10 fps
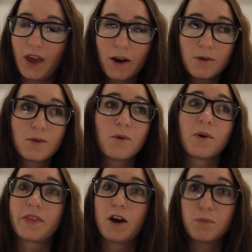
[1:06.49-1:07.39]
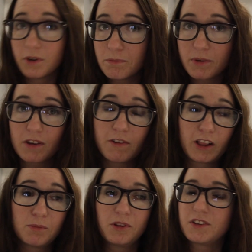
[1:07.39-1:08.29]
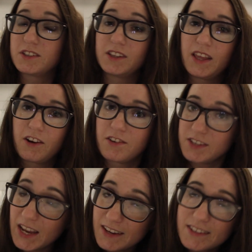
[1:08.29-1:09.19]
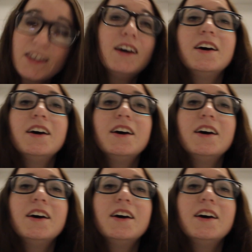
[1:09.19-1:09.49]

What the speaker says: out or that wouldn't be available until a later date,